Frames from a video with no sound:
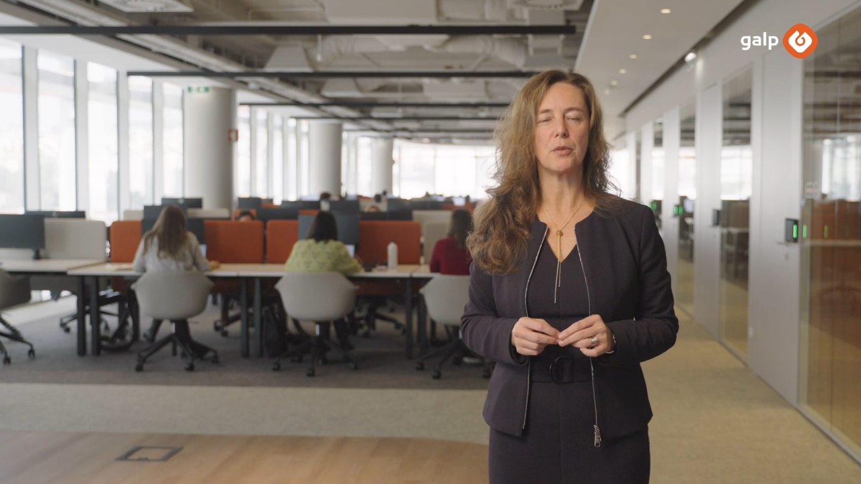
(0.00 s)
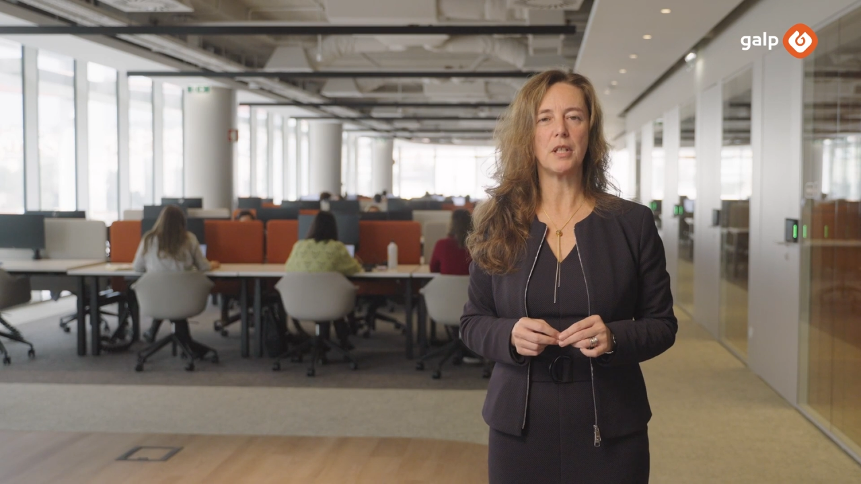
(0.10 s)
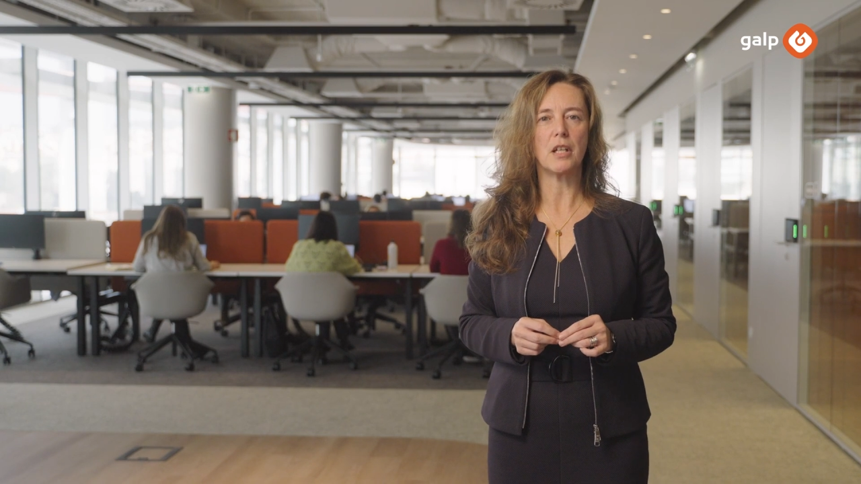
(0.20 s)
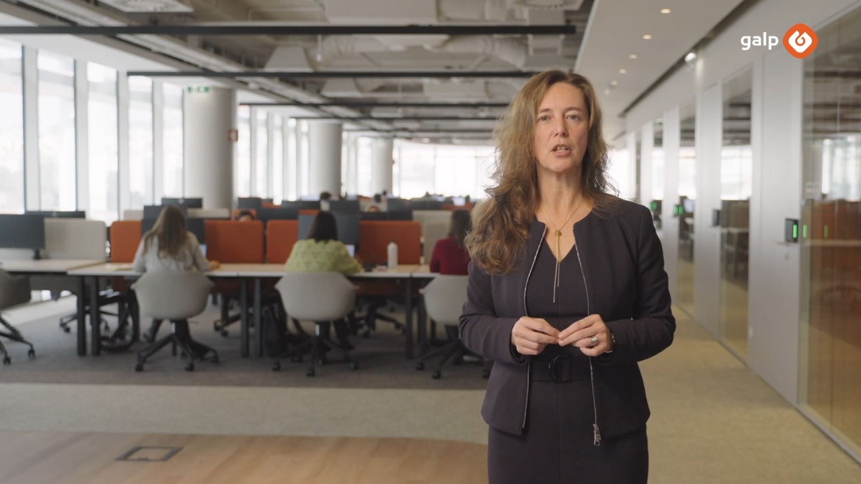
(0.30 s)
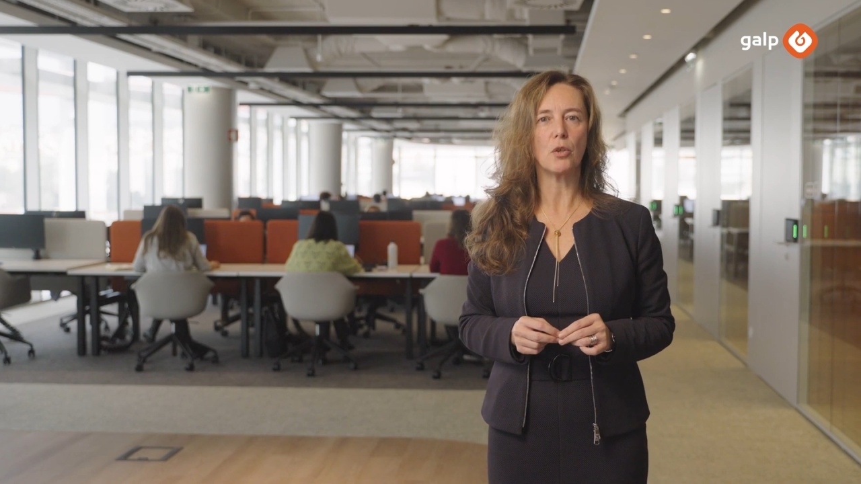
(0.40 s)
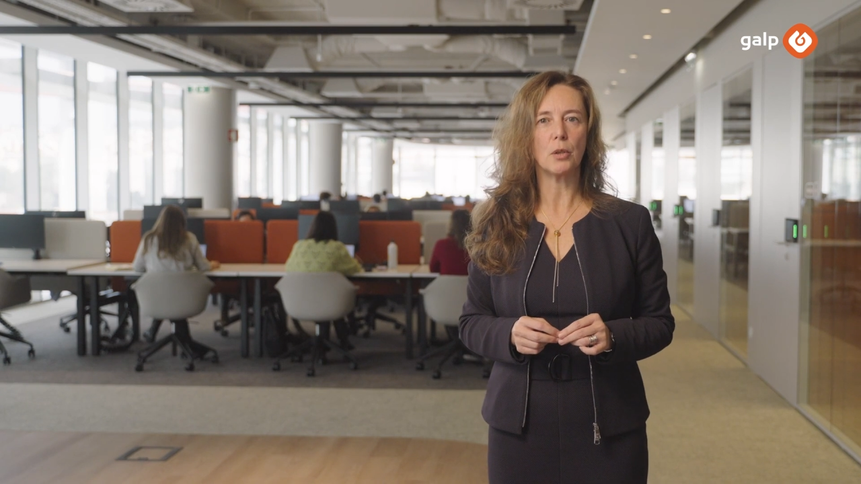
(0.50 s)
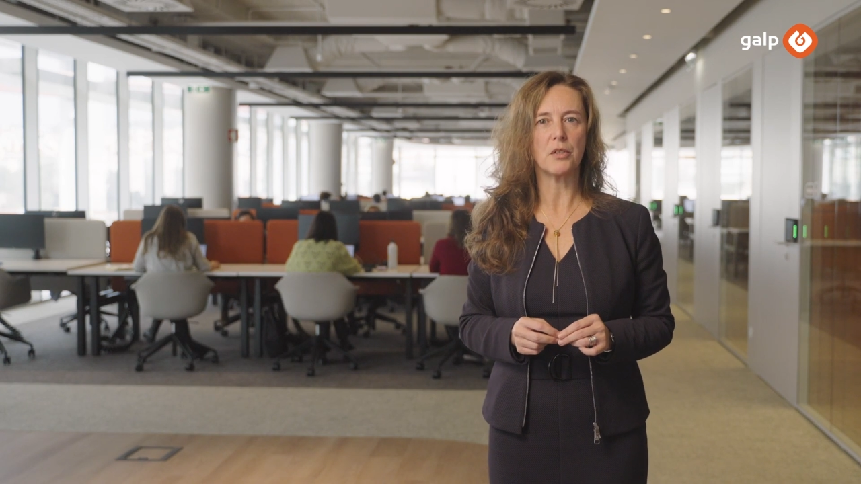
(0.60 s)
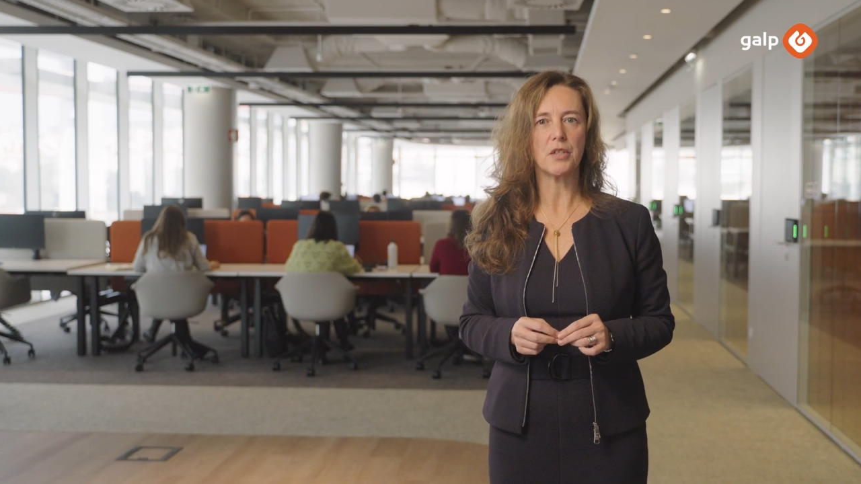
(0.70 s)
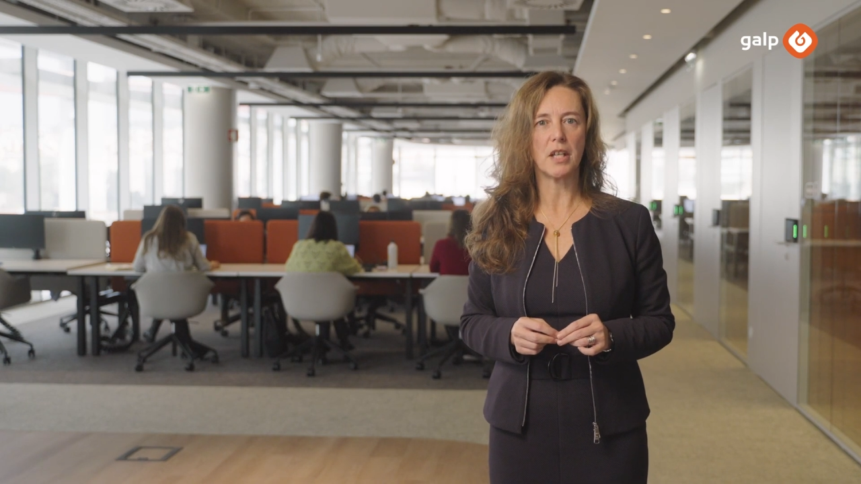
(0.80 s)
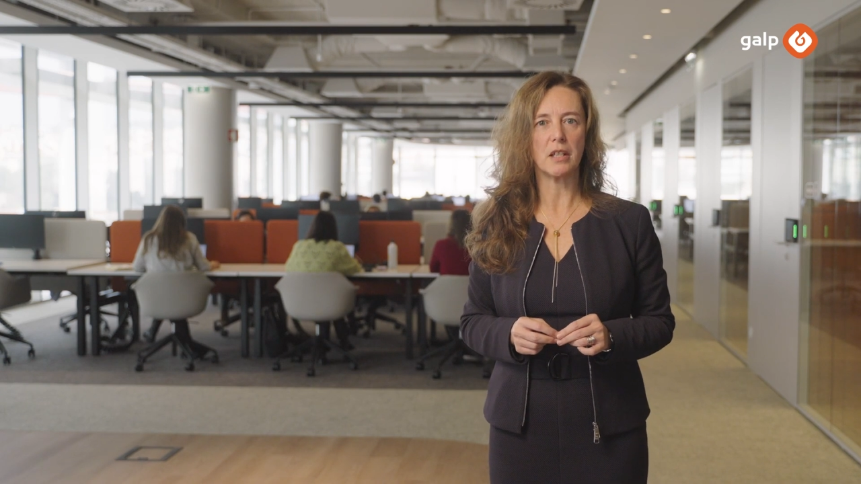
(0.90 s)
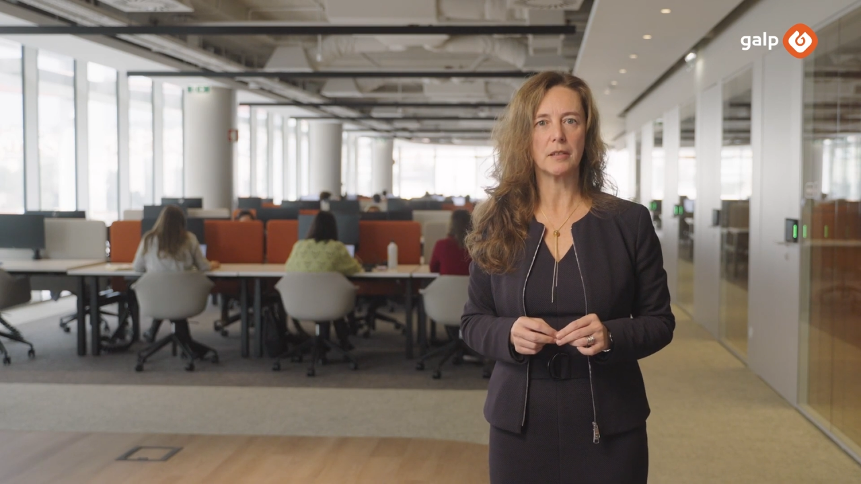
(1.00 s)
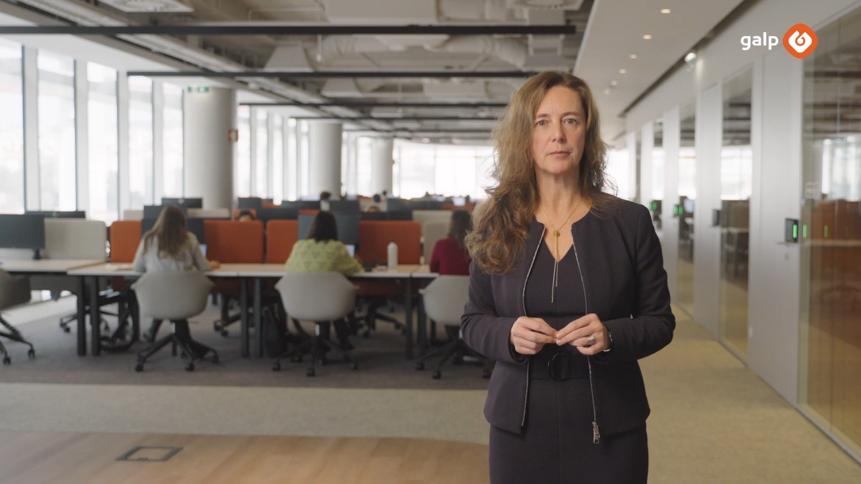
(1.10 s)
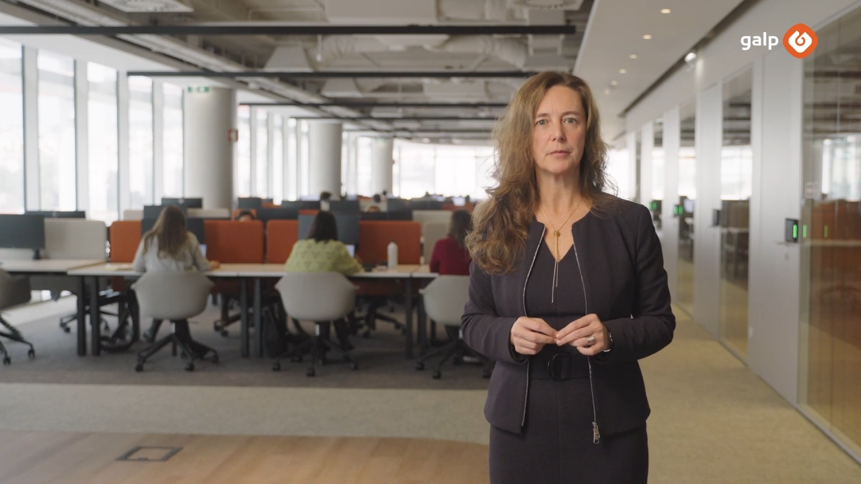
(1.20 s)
to the Angolan sale.